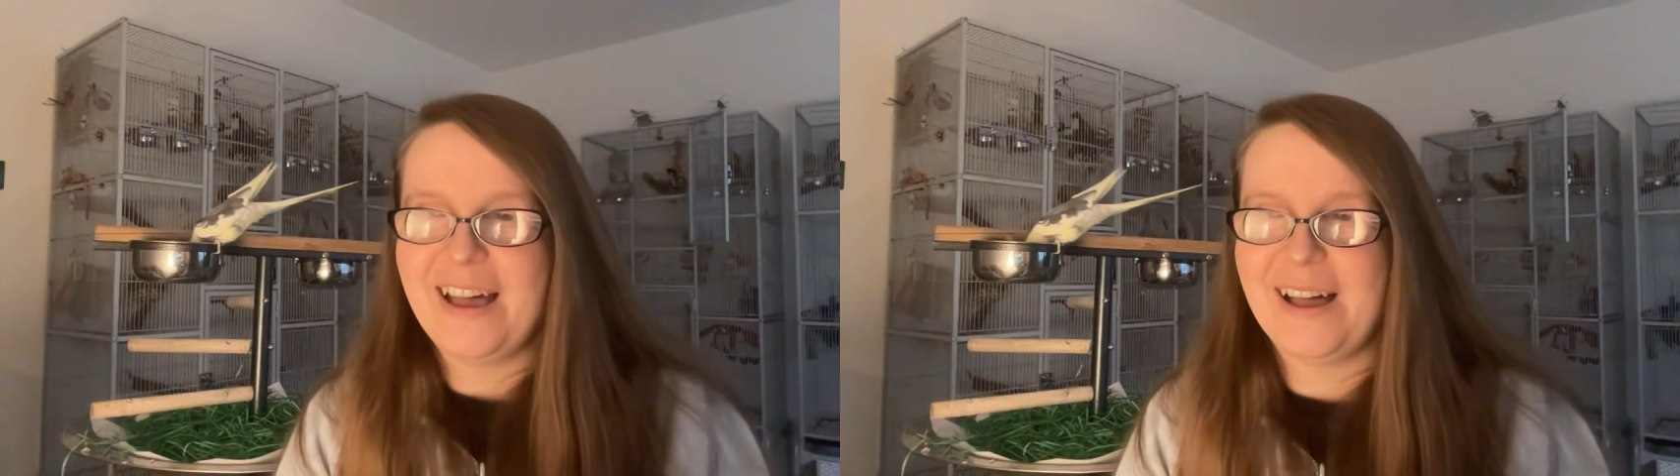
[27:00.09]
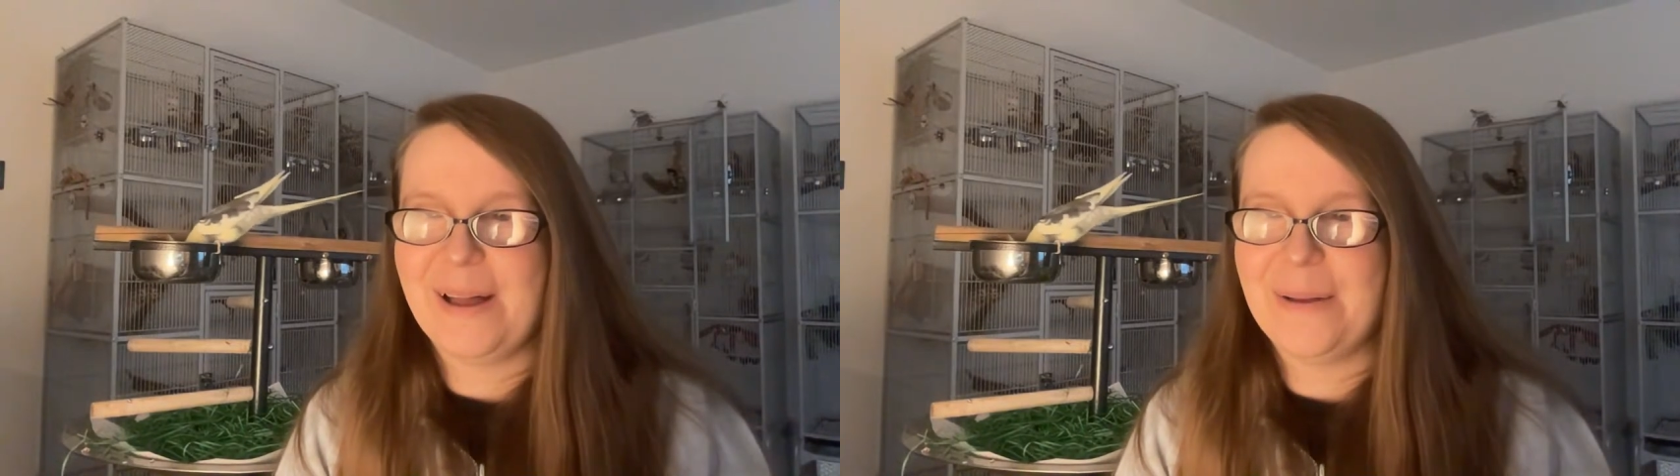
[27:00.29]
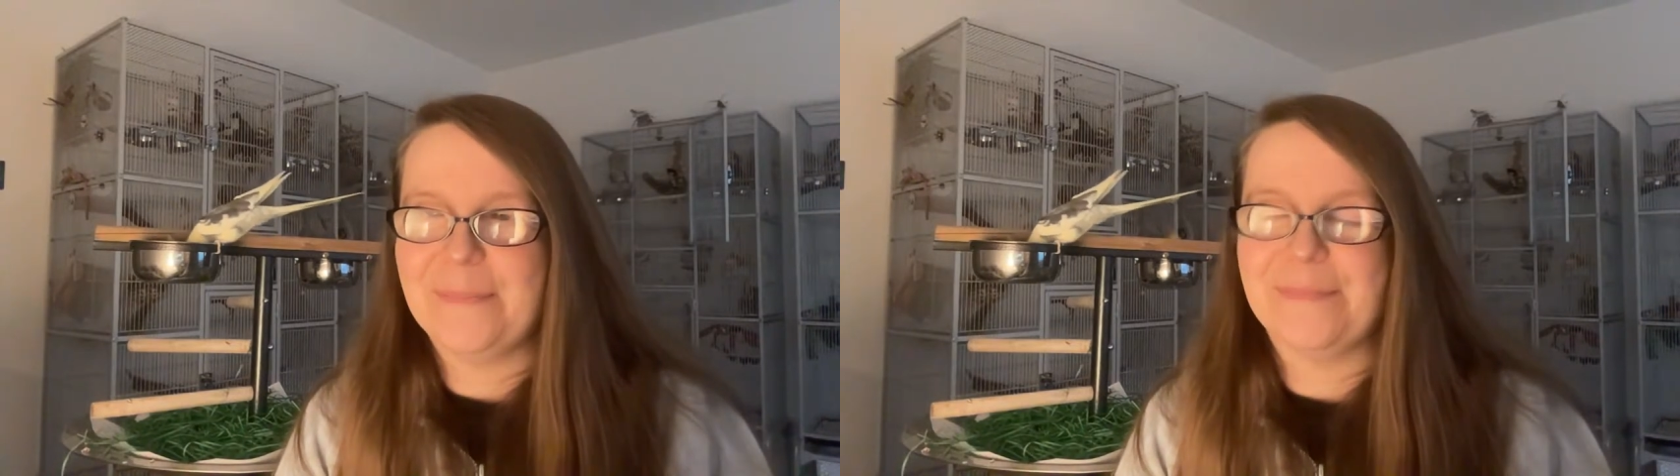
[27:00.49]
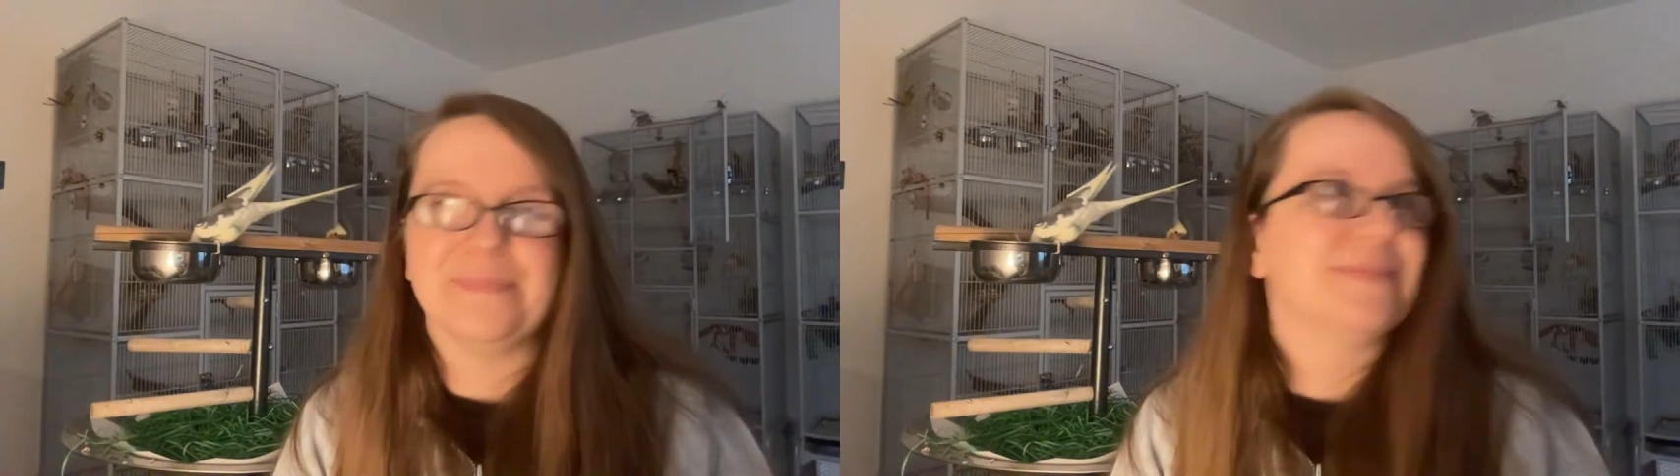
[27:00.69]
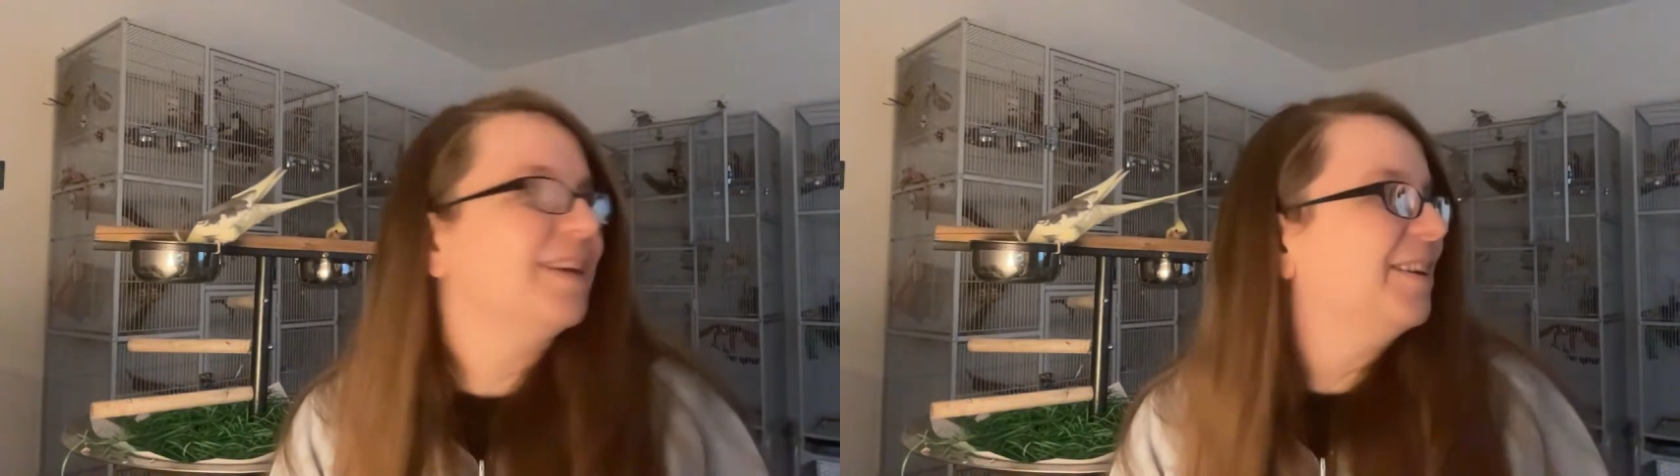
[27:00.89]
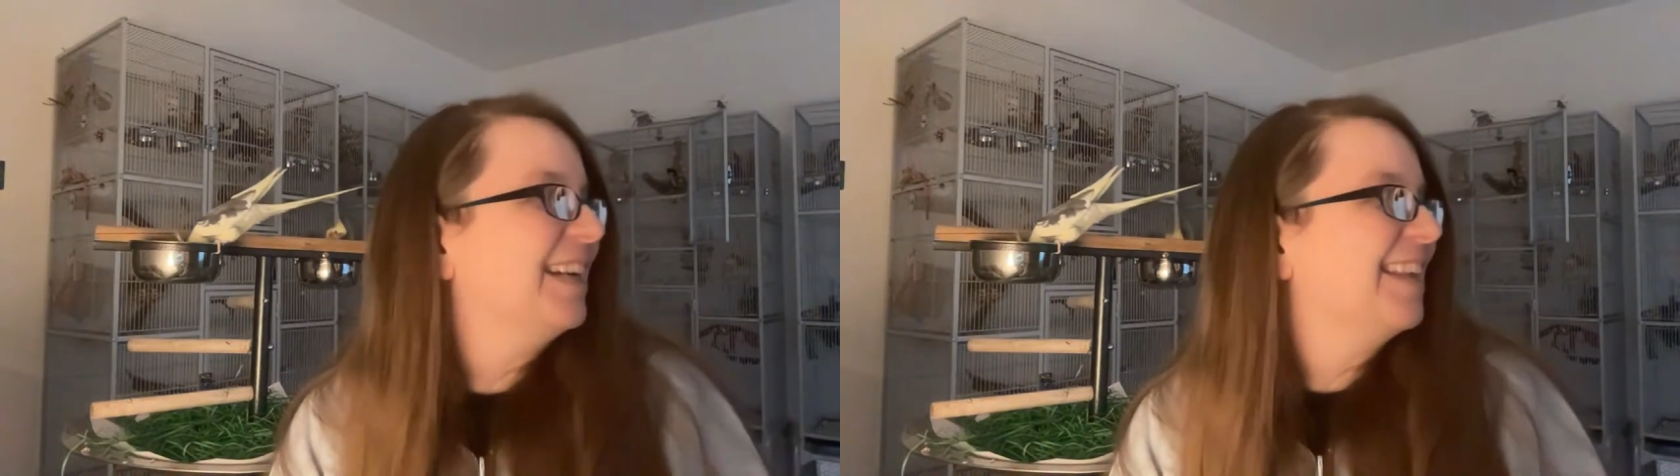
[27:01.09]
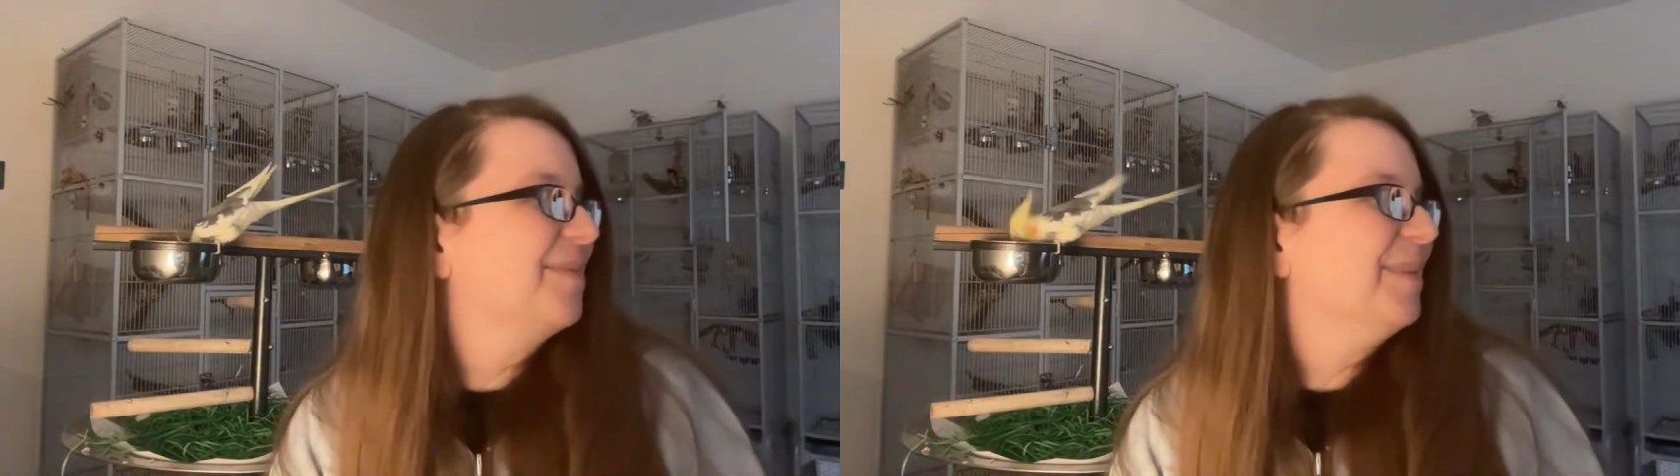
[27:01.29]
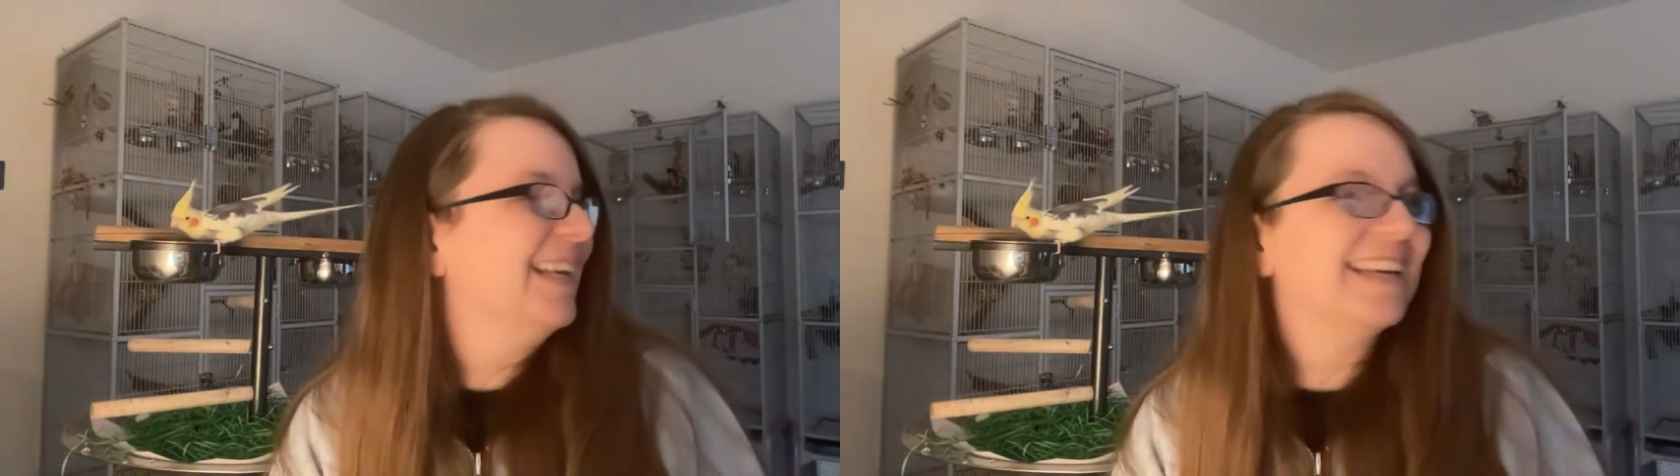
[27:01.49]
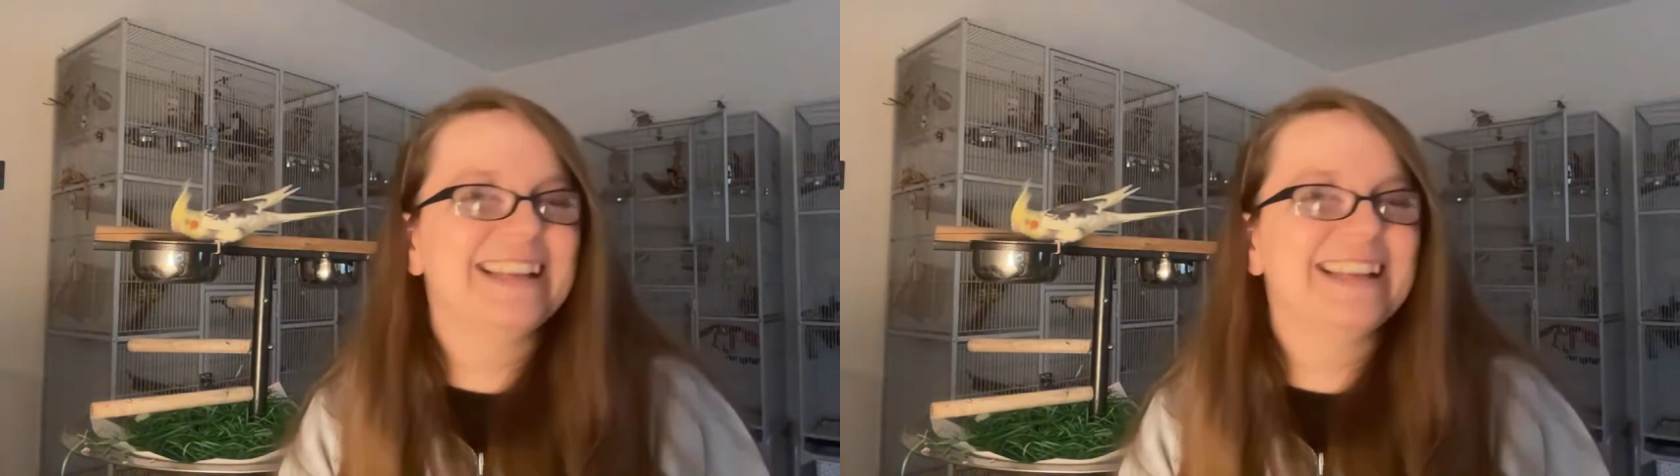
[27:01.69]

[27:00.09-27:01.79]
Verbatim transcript: Um, you're going to get some millet.